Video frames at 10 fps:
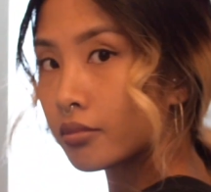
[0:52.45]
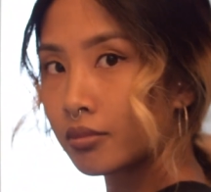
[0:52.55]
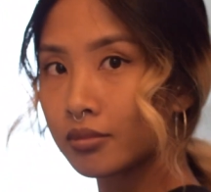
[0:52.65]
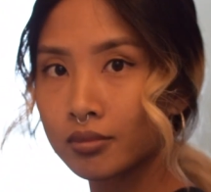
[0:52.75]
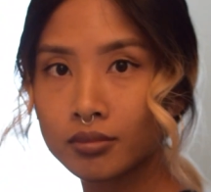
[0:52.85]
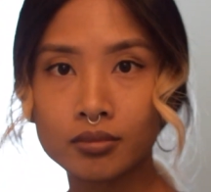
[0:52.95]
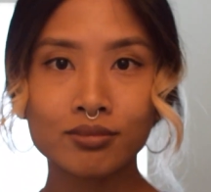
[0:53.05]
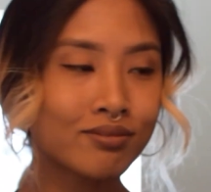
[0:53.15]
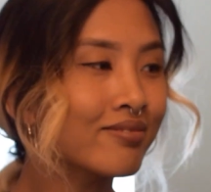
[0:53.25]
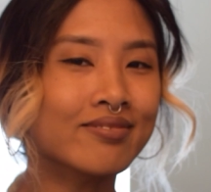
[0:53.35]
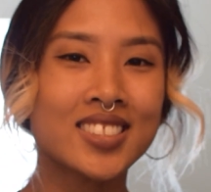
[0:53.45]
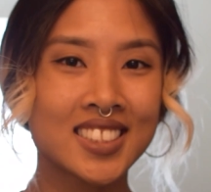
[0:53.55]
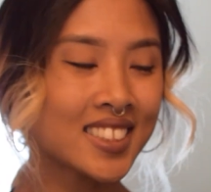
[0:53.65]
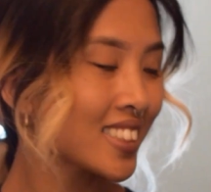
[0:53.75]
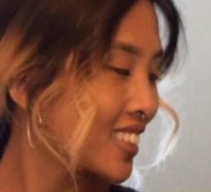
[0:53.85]
for the first hairstyle,
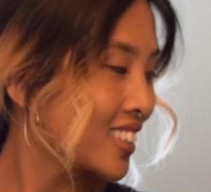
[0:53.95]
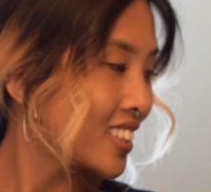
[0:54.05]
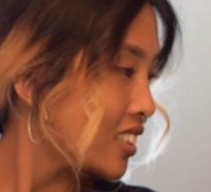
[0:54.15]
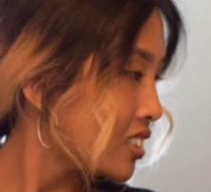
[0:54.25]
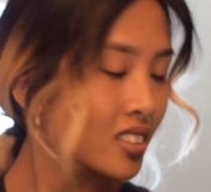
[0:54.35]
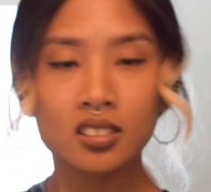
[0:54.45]
all you really have to do is